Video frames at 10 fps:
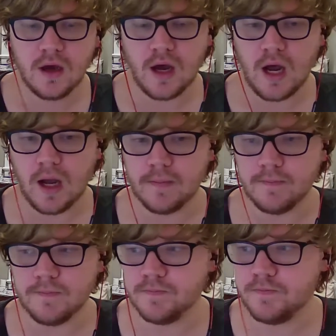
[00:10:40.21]
I
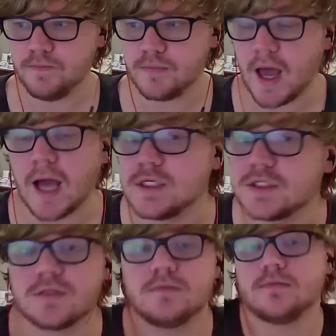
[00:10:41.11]

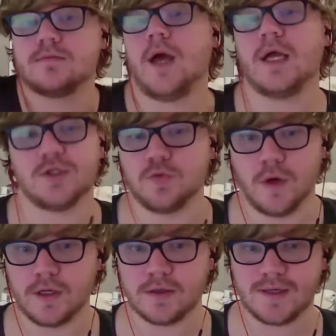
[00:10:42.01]
just
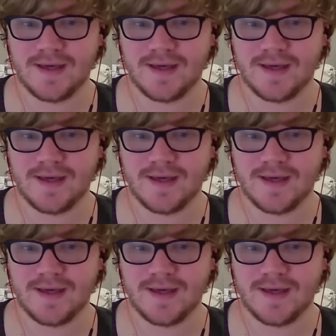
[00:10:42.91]
want it.